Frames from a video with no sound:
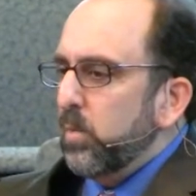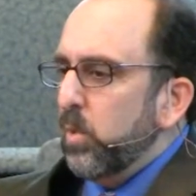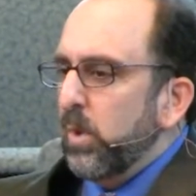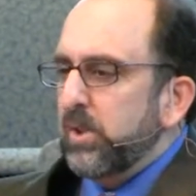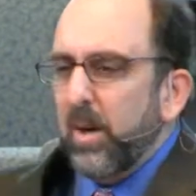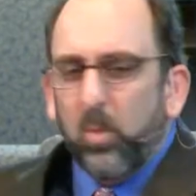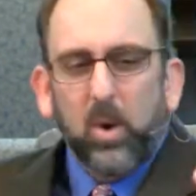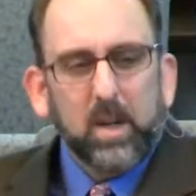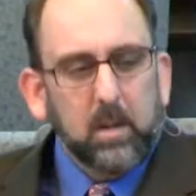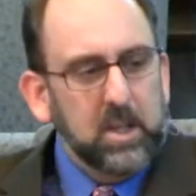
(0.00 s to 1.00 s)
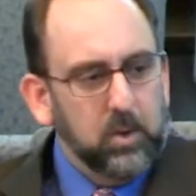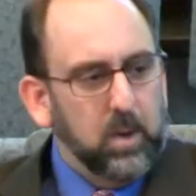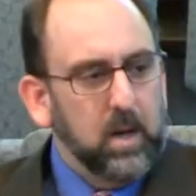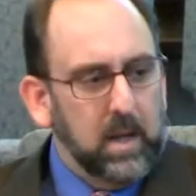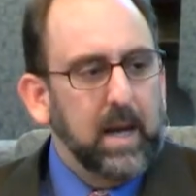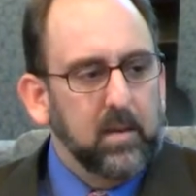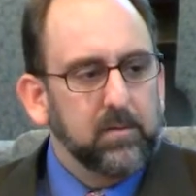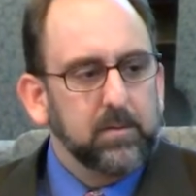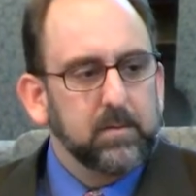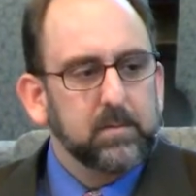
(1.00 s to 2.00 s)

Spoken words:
we try to work Him into our life.